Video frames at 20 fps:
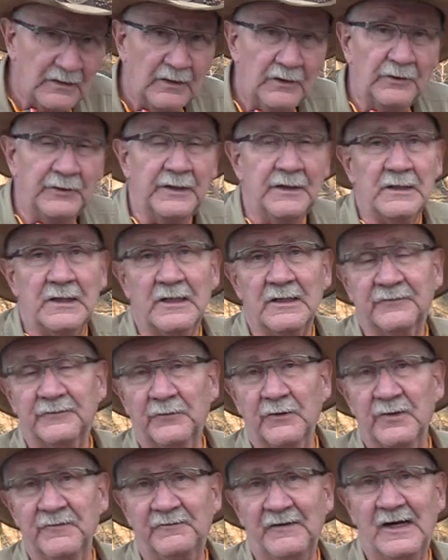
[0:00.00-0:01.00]
Oh Hickok
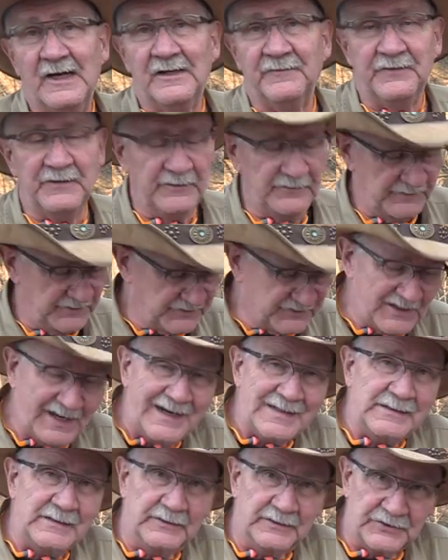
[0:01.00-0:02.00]
45 here, just
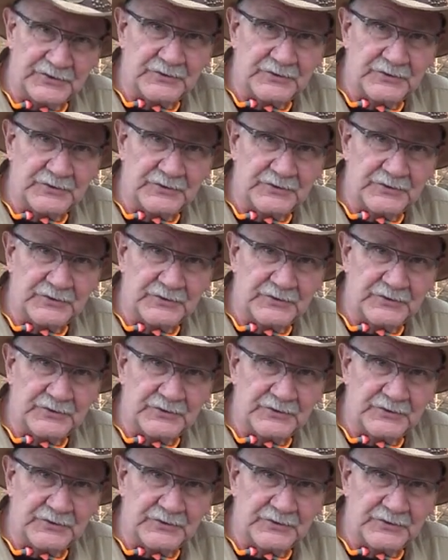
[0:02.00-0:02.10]
tightening a